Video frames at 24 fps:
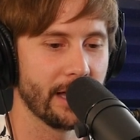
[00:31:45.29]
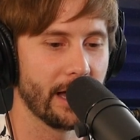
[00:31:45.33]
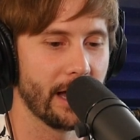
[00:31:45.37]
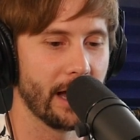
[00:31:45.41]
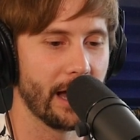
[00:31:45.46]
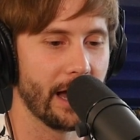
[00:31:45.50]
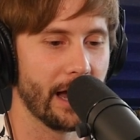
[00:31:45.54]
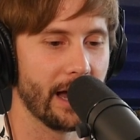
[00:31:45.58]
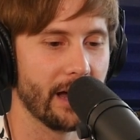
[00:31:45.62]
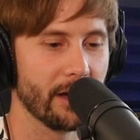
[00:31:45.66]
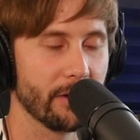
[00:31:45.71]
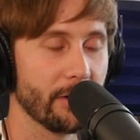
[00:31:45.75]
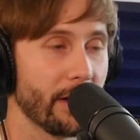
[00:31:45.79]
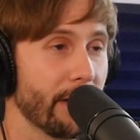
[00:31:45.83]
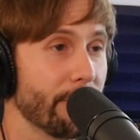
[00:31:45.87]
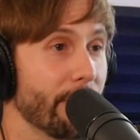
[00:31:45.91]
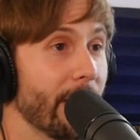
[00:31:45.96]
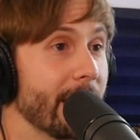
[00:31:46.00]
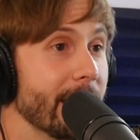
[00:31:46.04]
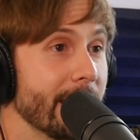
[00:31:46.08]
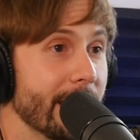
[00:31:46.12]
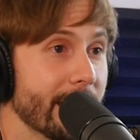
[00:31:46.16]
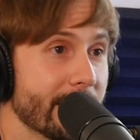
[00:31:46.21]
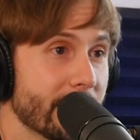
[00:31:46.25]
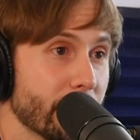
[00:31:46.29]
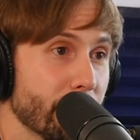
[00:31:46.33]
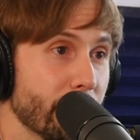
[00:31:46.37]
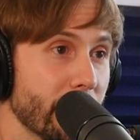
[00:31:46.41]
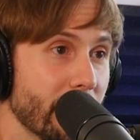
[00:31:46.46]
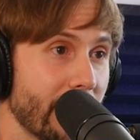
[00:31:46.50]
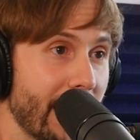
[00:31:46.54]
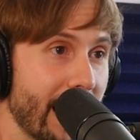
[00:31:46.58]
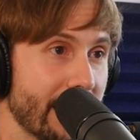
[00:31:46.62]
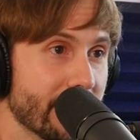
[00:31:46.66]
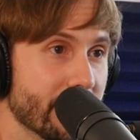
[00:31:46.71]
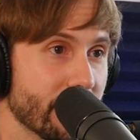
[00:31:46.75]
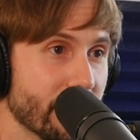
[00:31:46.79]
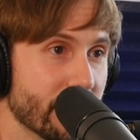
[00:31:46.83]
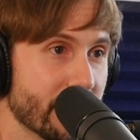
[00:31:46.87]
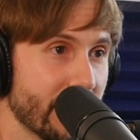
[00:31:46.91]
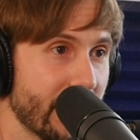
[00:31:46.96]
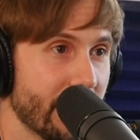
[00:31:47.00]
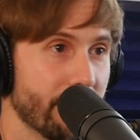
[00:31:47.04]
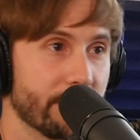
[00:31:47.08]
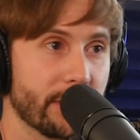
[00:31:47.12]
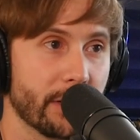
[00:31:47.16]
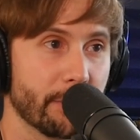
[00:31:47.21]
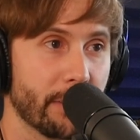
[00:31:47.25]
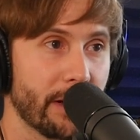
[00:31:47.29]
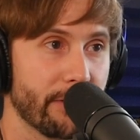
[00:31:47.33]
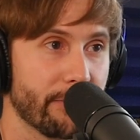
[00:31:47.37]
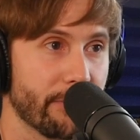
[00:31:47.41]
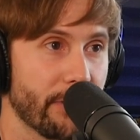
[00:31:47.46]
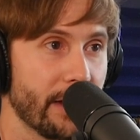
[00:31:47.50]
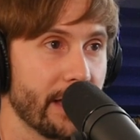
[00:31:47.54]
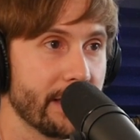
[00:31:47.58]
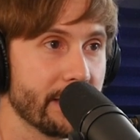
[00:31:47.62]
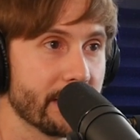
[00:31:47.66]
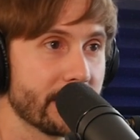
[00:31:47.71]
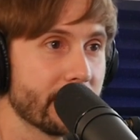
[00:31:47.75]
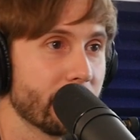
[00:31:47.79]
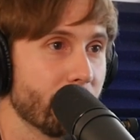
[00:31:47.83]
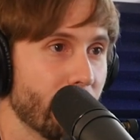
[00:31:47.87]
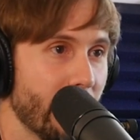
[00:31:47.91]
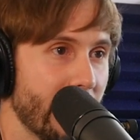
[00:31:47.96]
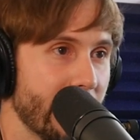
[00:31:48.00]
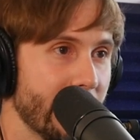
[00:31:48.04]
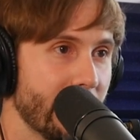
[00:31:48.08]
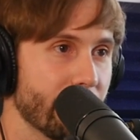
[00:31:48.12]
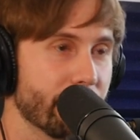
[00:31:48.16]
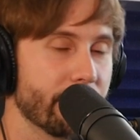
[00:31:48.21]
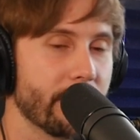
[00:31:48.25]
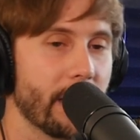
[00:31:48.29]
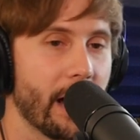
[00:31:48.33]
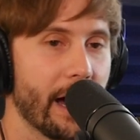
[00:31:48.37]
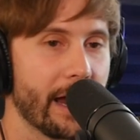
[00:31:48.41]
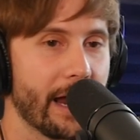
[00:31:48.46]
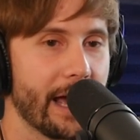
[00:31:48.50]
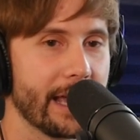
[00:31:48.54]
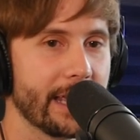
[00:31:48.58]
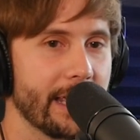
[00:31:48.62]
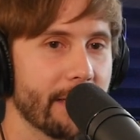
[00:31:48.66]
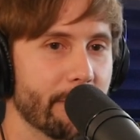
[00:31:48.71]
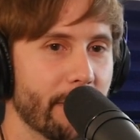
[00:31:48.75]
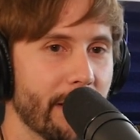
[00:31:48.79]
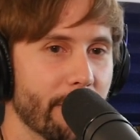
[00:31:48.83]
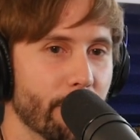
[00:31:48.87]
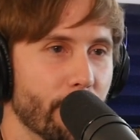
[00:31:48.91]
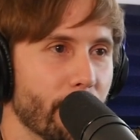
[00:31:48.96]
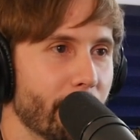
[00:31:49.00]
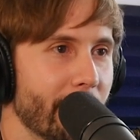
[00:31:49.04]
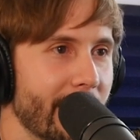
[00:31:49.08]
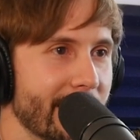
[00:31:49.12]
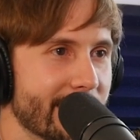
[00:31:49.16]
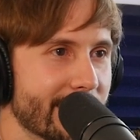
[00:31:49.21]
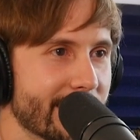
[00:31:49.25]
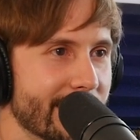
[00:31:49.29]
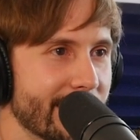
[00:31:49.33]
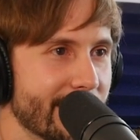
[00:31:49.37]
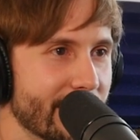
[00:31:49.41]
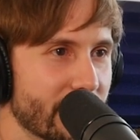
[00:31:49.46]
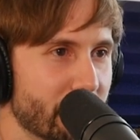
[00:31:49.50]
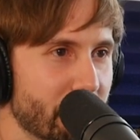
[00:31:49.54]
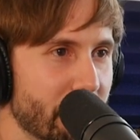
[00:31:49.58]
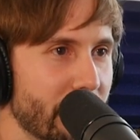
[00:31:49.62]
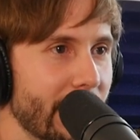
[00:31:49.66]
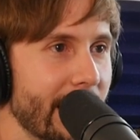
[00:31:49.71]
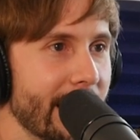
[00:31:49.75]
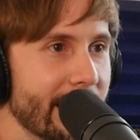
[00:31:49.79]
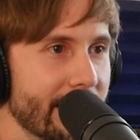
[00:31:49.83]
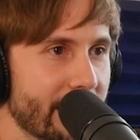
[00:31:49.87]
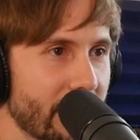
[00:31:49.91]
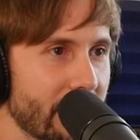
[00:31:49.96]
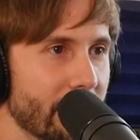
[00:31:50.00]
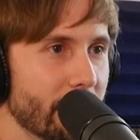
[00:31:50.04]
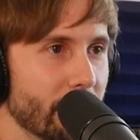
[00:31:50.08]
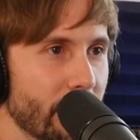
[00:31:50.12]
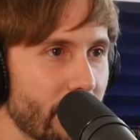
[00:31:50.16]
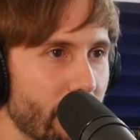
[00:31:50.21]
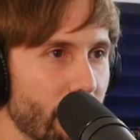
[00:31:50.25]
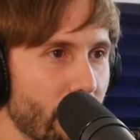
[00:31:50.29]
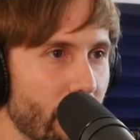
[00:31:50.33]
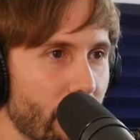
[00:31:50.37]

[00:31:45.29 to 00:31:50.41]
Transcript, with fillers: Uh, if I can get the real actors, like if they're my friends, great. If not, I get my roommates to just play the the